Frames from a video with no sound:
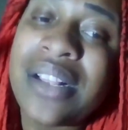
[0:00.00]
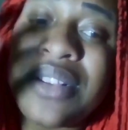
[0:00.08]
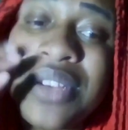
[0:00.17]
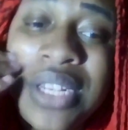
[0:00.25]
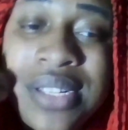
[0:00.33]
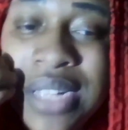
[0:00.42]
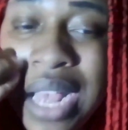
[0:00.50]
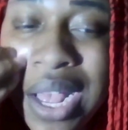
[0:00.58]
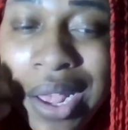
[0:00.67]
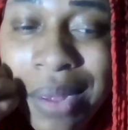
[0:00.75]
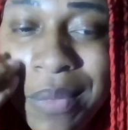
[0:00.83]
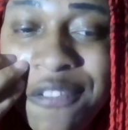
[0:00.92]
just
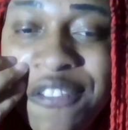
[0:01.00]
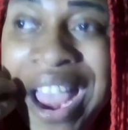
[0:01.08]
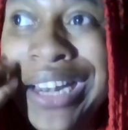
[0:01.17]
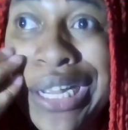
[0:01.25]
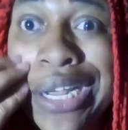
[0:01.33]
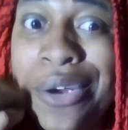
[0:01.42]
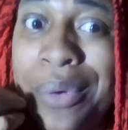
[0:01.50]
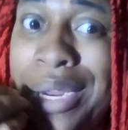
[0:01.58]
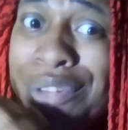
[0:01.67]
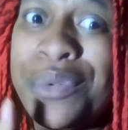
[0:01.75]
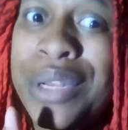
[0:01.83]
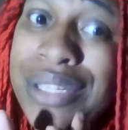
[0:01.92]
finally agreed
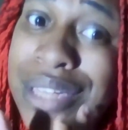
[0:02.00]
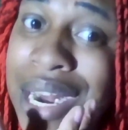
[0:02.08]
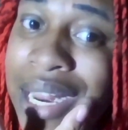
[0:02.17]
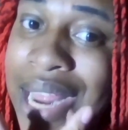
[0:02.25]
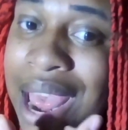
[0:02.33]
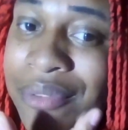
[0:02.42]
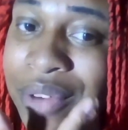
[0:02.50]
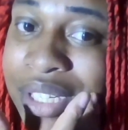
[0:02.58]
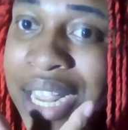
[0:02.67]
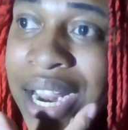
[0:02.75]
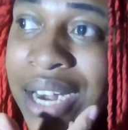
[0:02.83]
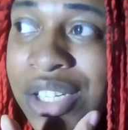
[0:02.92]
to a study after
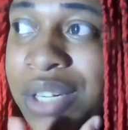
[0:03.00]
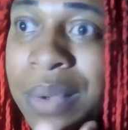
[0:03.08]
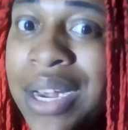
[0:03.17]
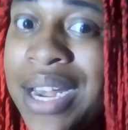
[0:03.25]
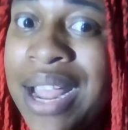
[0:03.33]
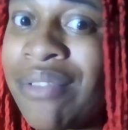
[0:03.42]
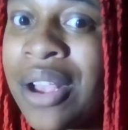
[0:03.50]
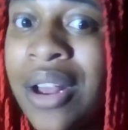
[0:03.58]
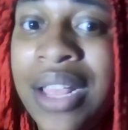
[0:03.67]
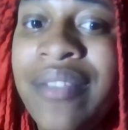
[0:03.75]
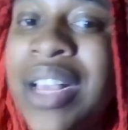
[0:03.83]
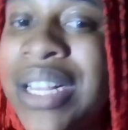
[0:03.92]
saying that she was never going
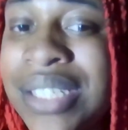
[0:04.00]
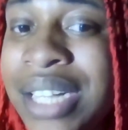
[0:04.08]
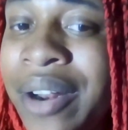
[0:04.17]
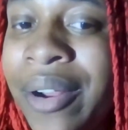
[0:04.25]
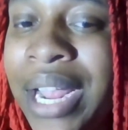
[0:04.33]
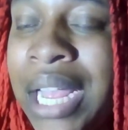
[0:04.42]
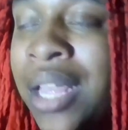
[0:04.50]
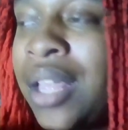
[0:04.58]
to even consider it.